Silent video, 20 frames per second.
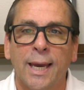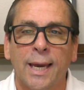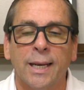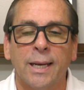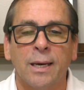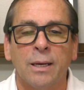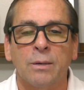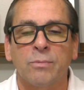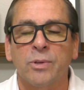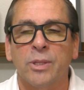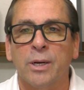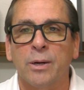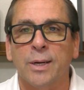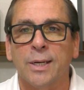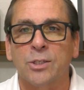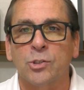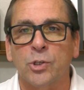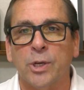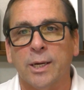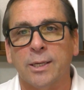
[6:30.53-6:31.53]
and head over there
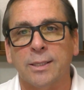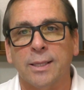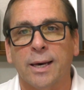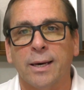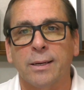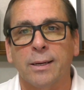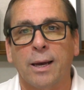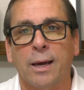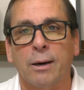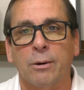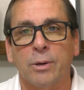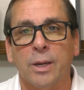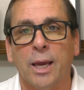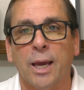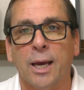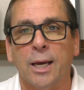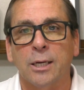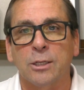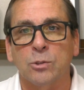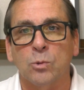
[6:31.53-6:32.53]
and check that out
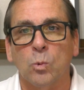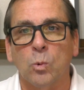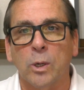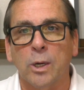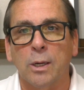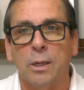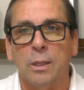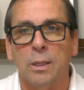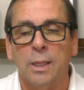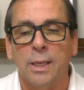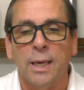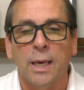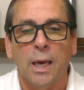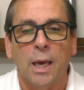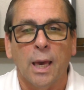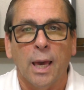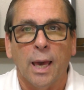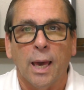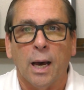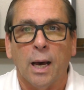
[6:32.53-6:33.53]
as well.
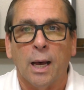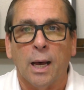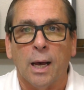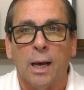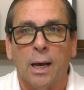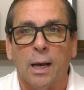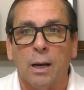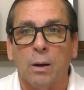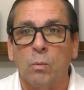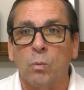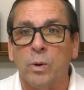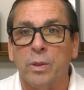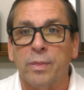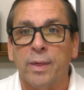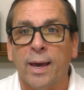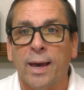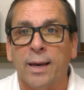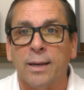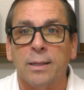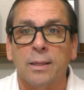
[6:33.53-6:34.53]
With
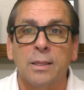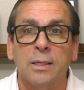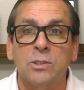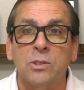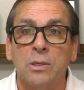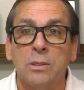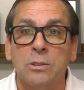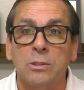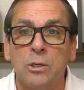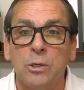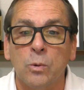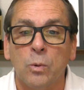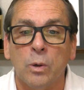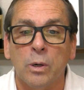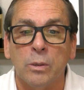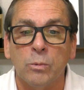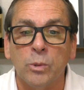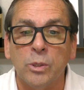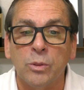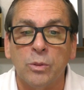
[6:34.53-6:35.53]
that, let's continue
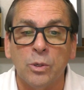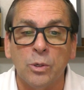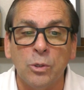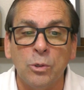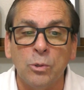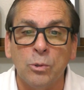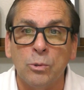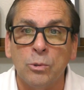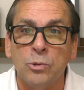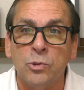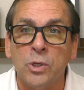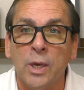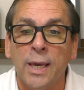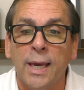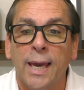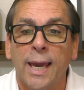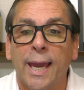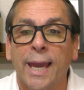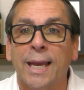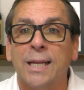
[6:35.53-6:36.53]
on with the news.
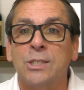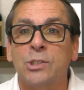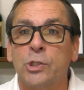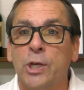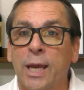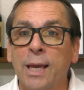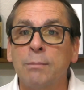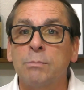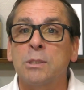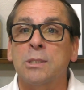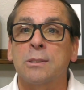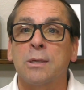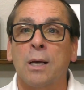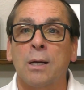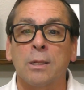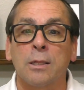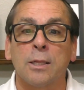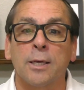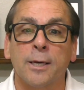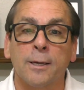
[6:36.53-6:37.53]
And James
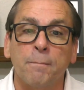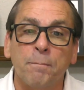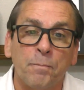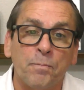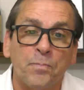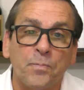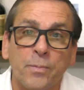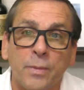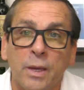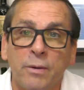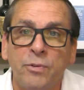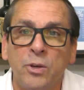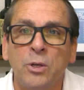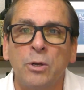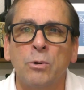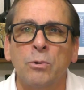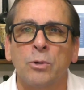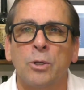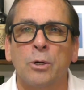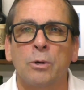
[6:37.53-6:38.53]
Suckling, if you
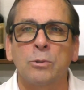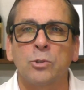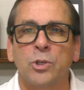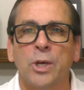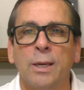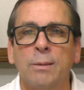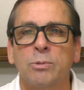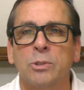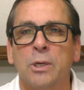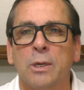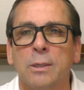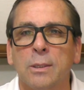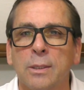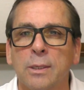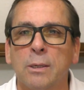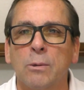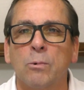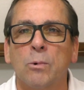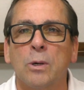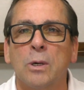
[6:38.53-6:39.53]
don't know, James
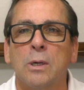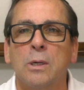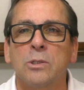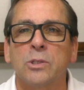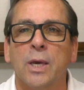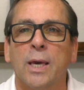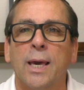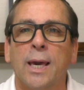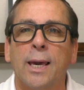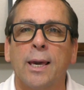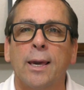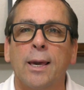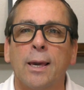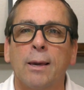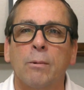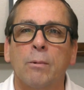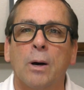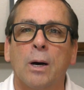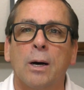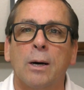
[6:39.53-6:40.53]
Suckling was a